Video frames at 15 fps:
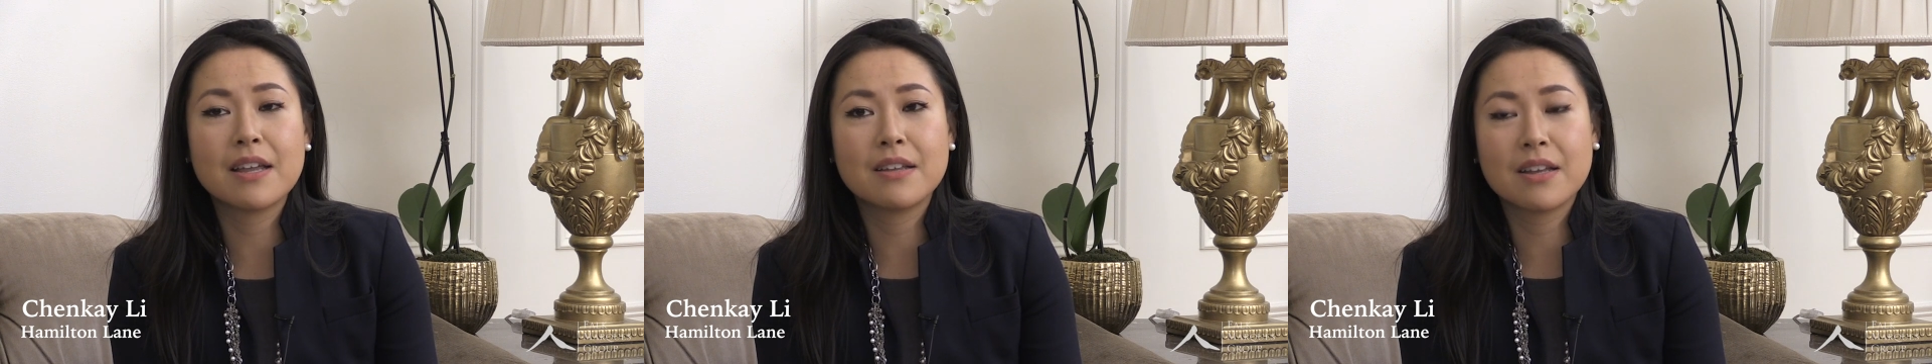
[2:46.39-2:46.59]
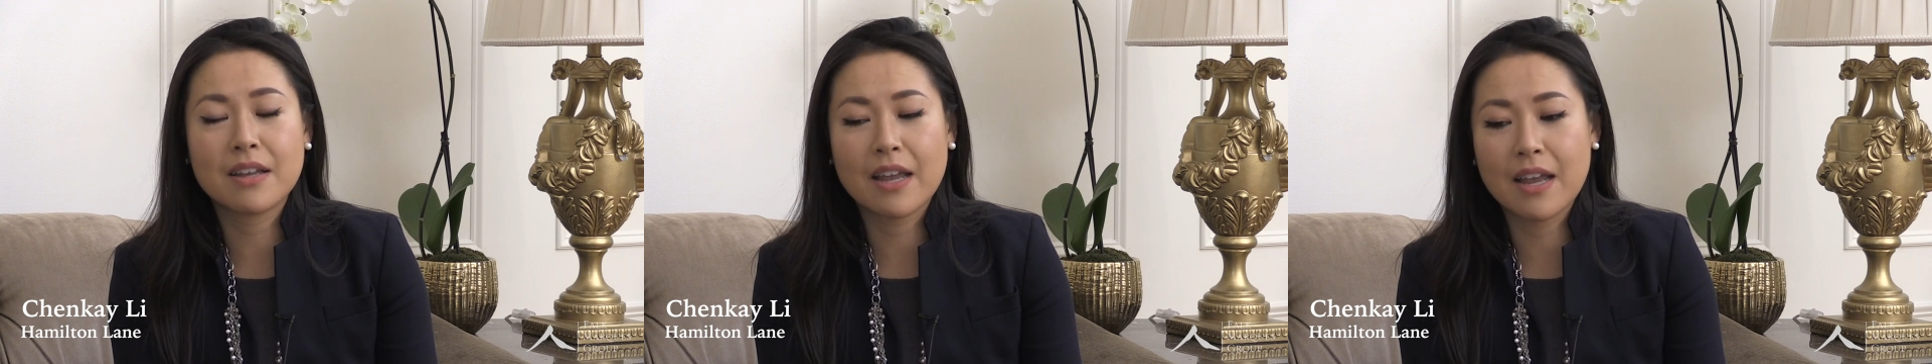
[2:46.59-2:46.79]

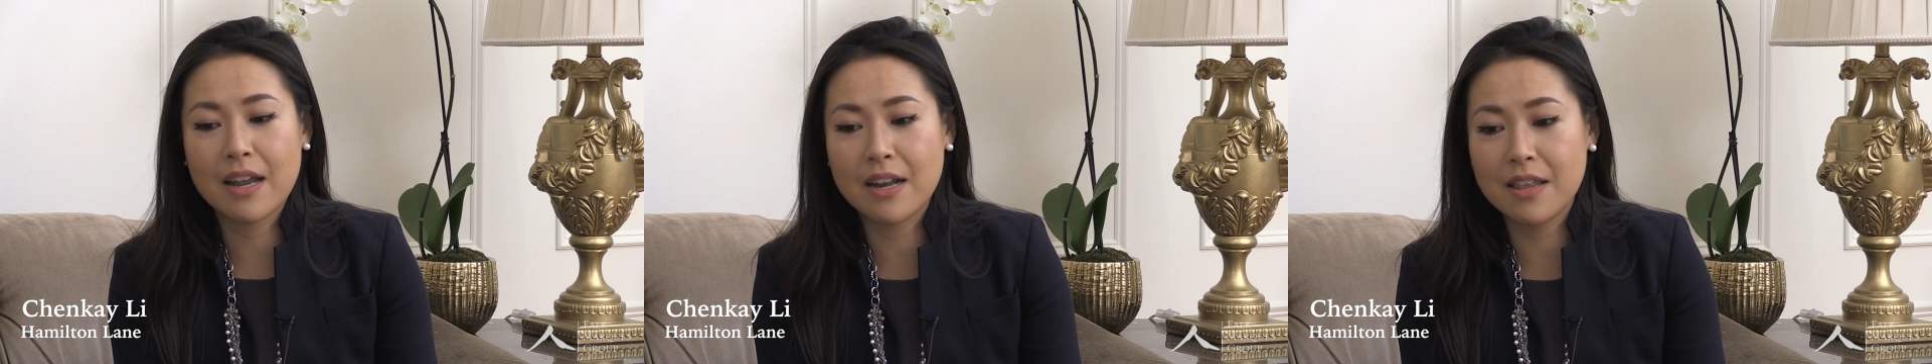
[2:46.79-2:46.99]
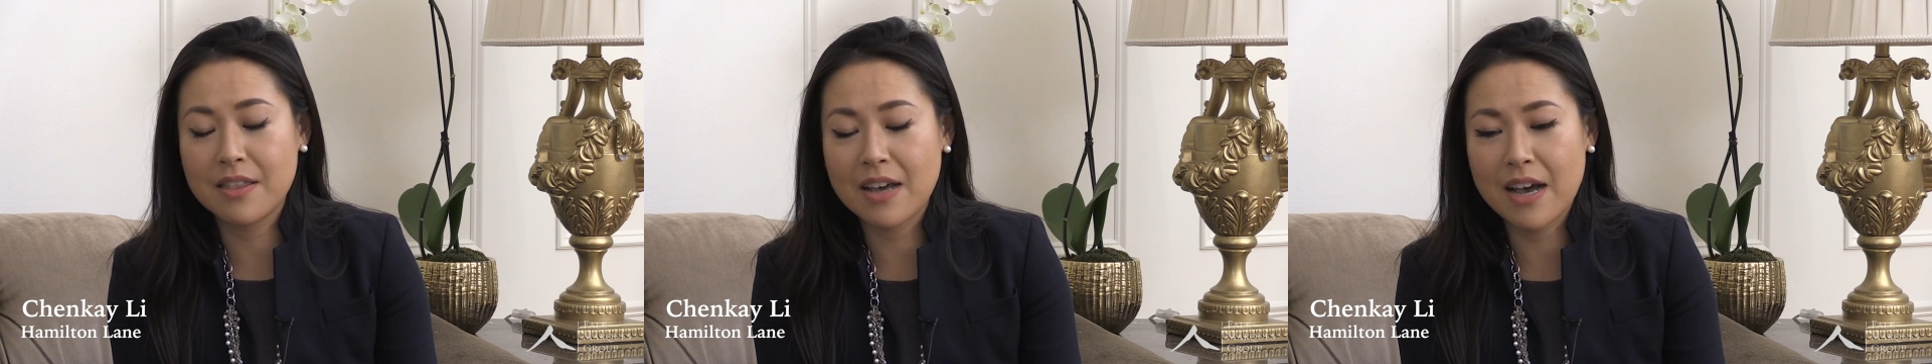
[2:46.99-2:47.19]

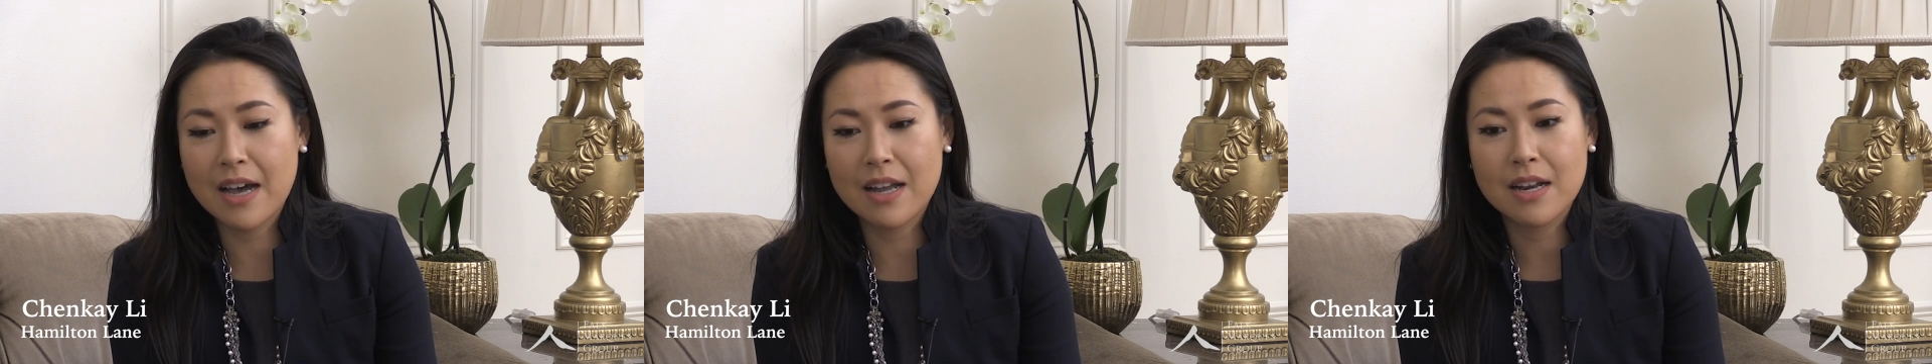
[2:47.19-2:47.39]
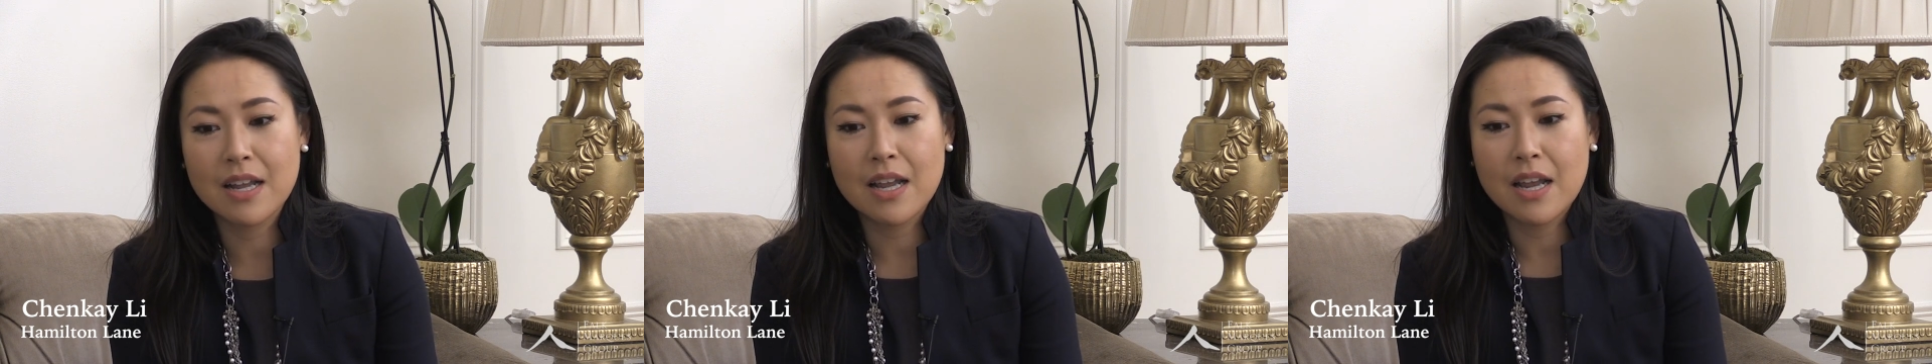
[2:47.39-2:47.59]
indicated
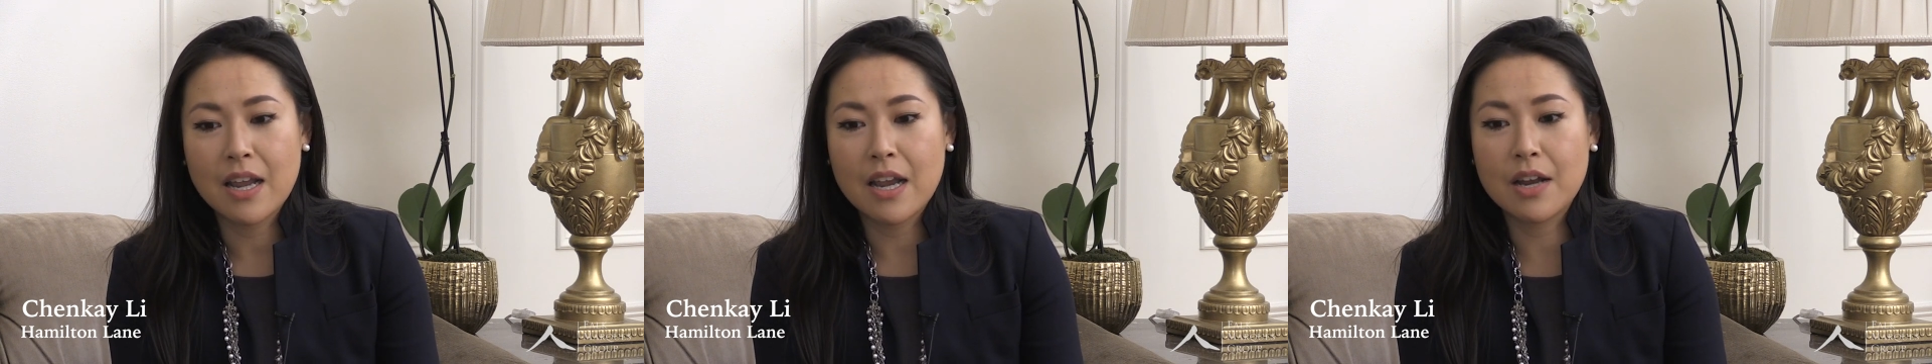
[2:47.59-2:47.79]
that,